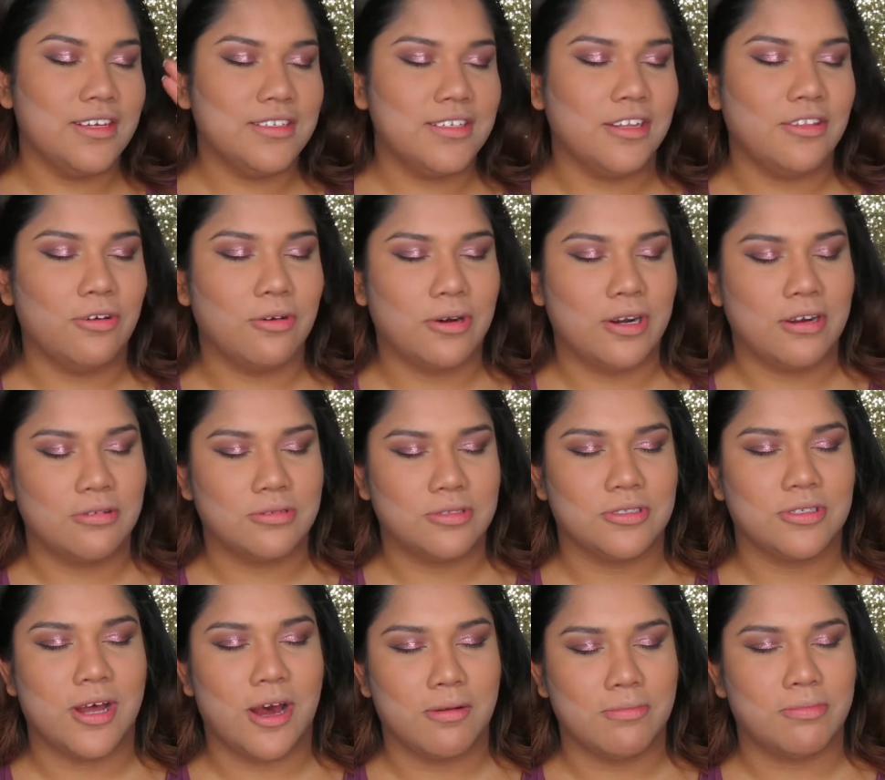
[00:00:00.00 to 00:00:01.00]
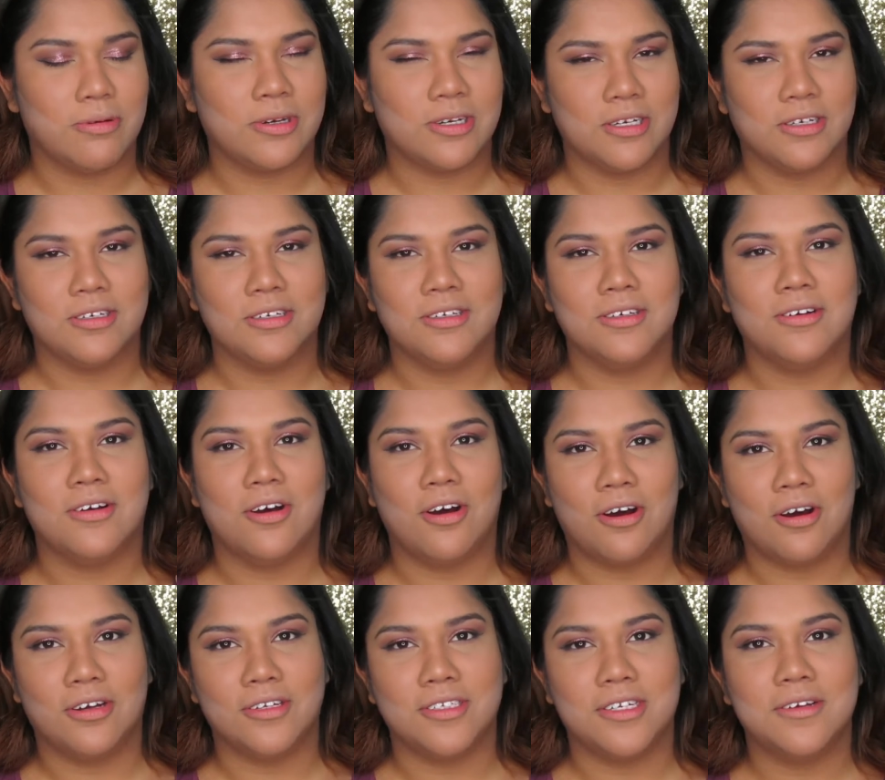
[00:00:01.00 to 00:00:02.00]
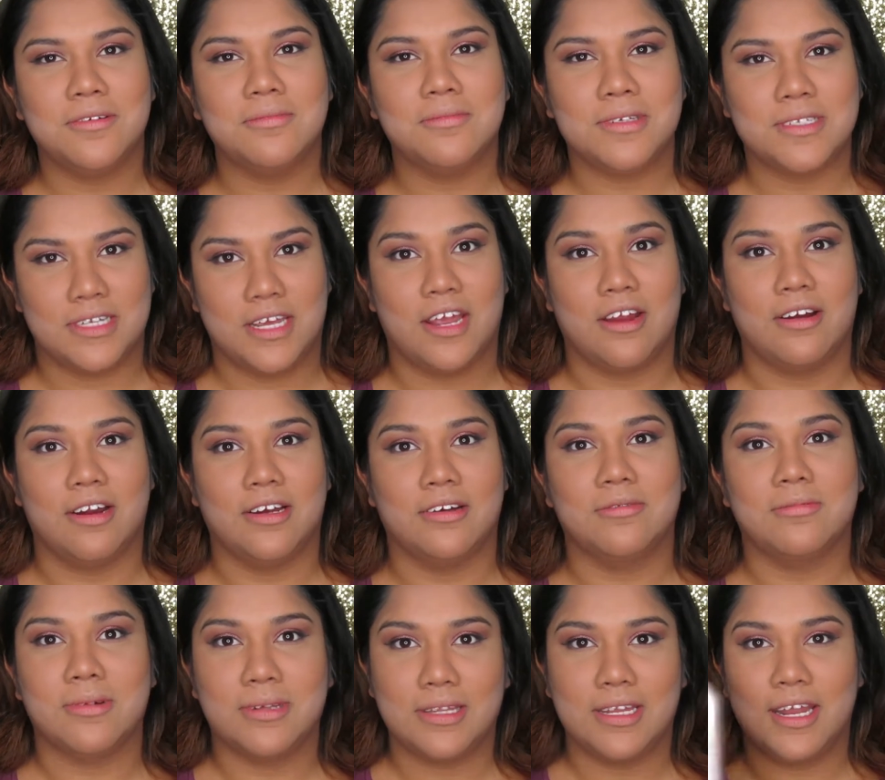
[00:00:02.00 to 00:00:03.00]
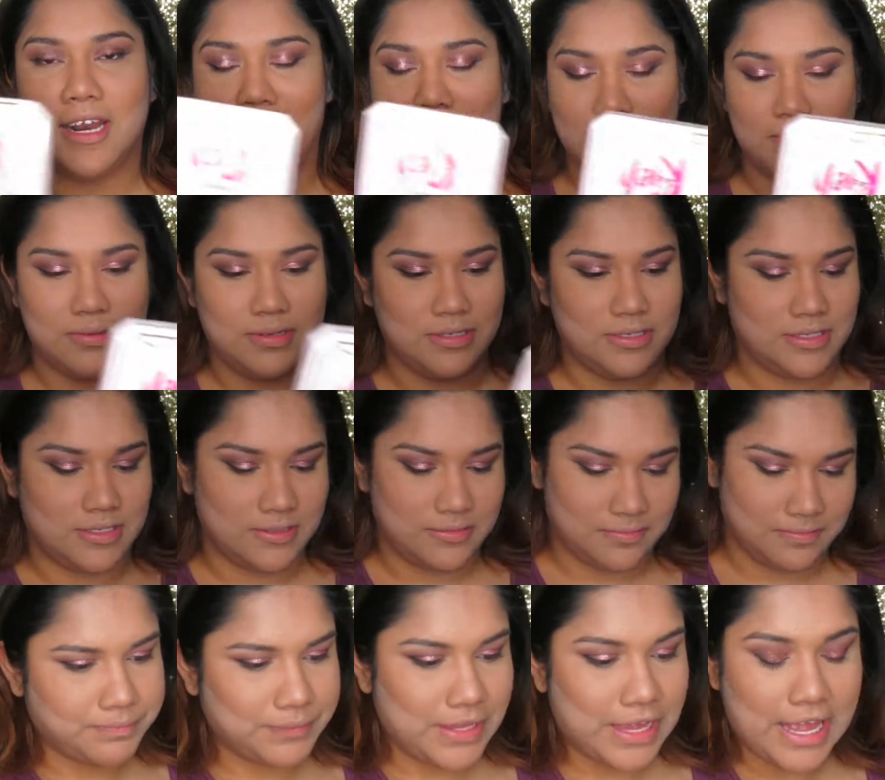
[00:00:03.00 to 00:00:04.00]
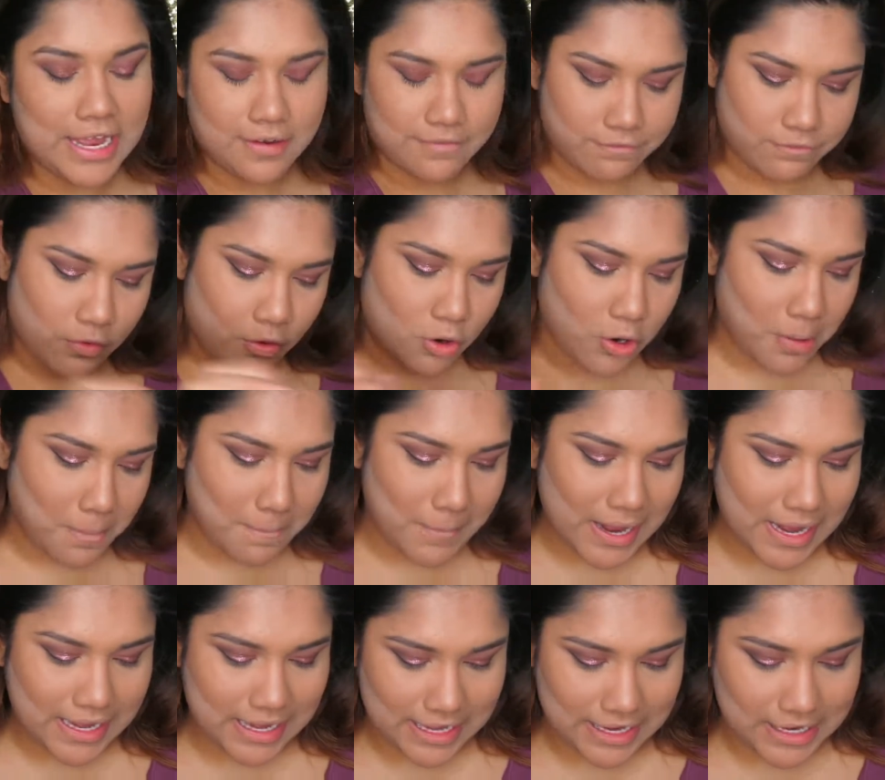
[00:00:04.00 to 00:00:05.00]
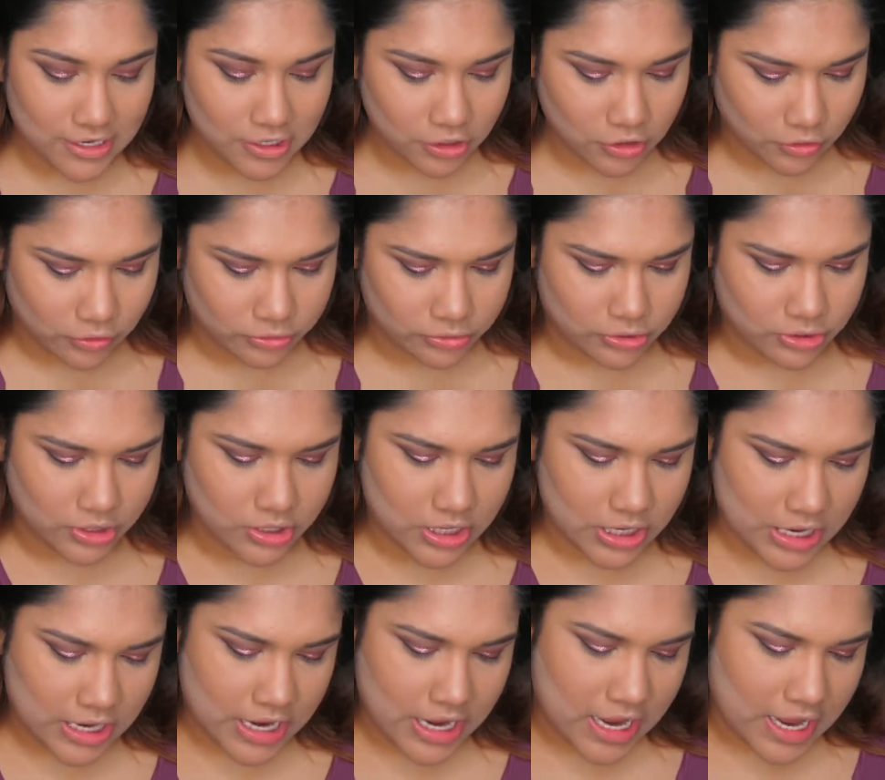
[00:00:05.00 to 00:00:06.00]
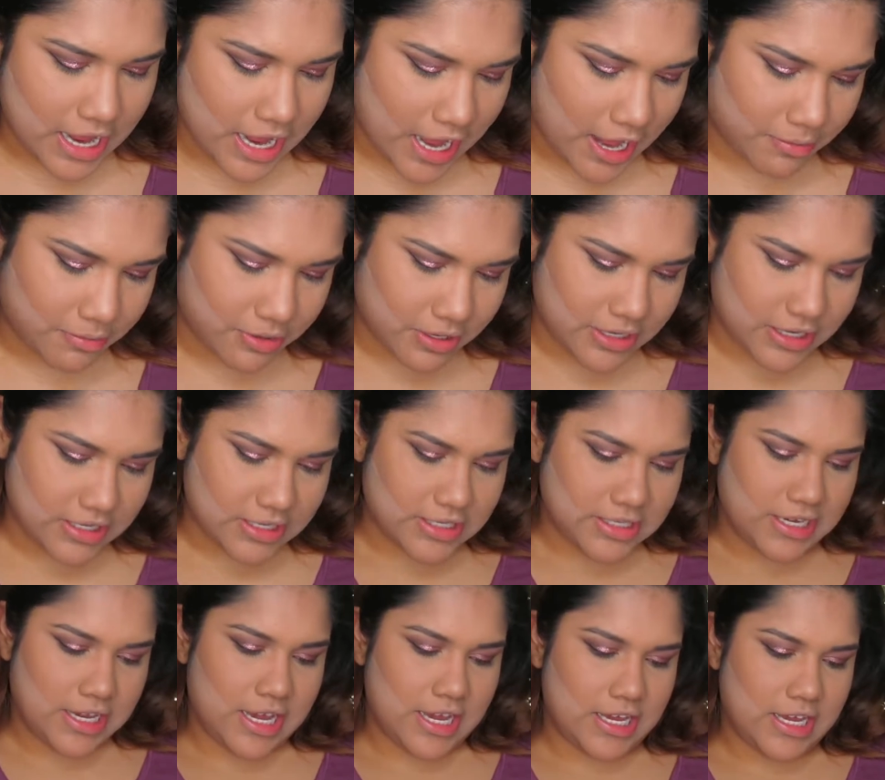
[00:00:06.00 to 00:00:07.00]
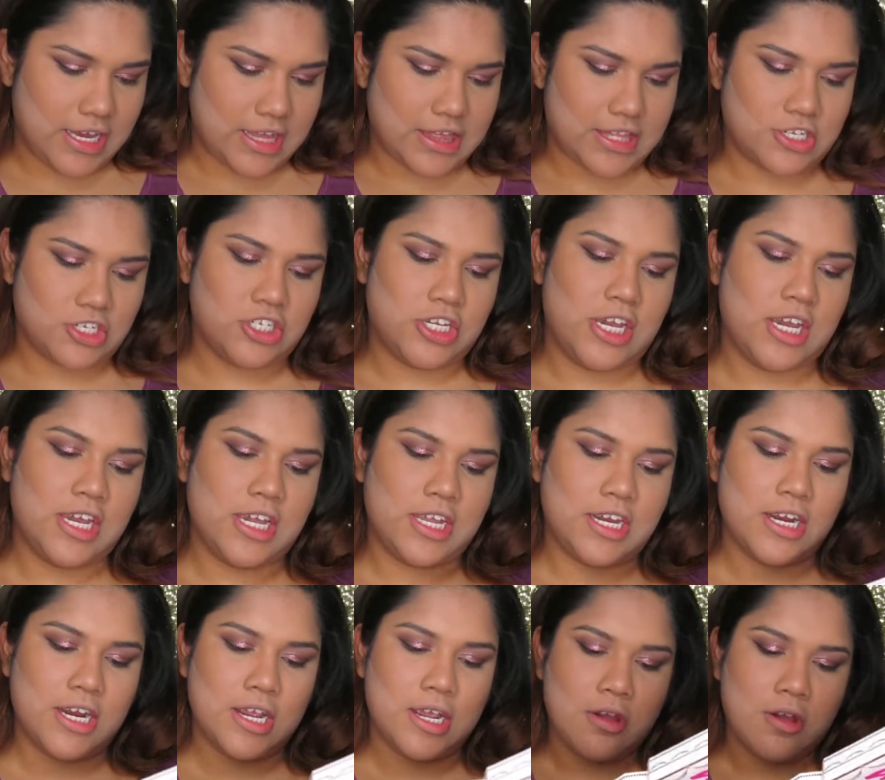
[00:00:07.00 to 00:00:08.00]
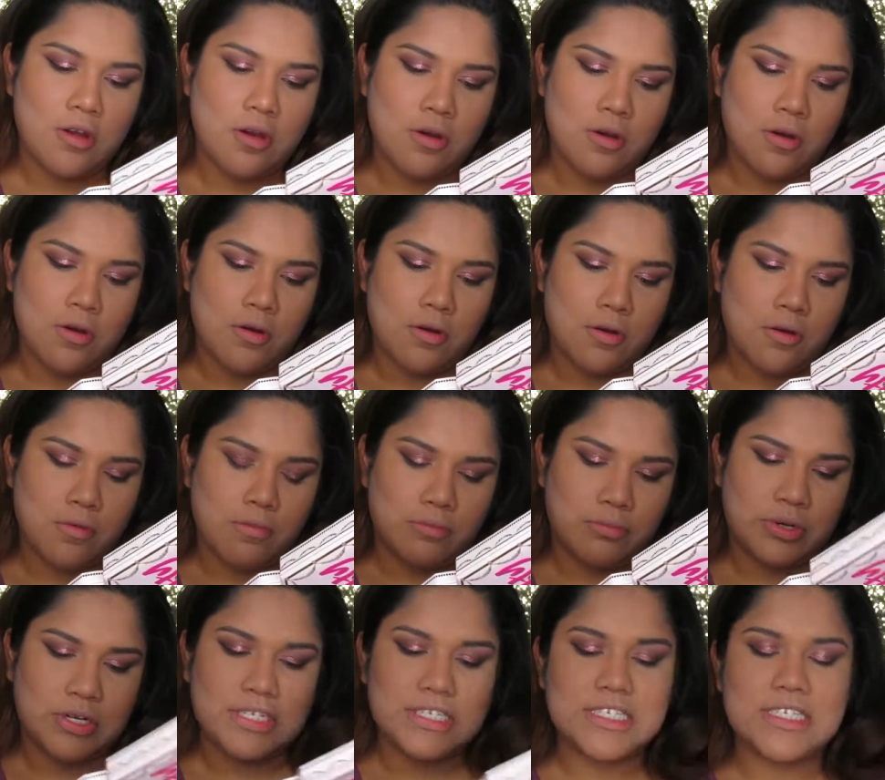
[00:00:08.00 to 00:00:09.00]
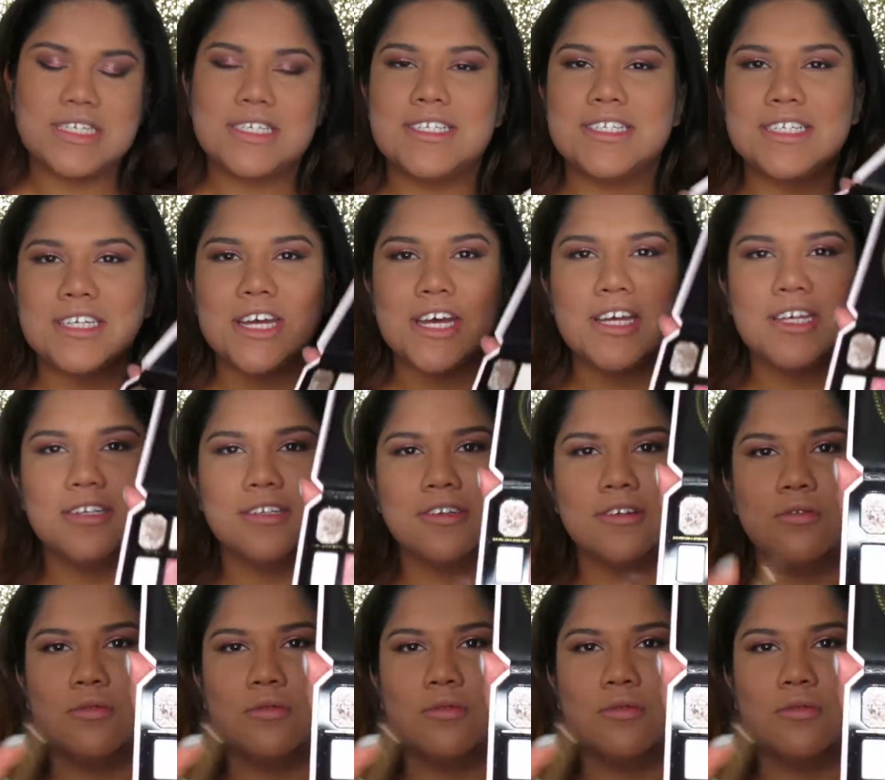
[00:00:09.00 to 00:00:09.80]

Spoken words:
think that Laura was not putting on mascara when that happened. And for my inner corner, I'm gonna take the shade Princess Cut,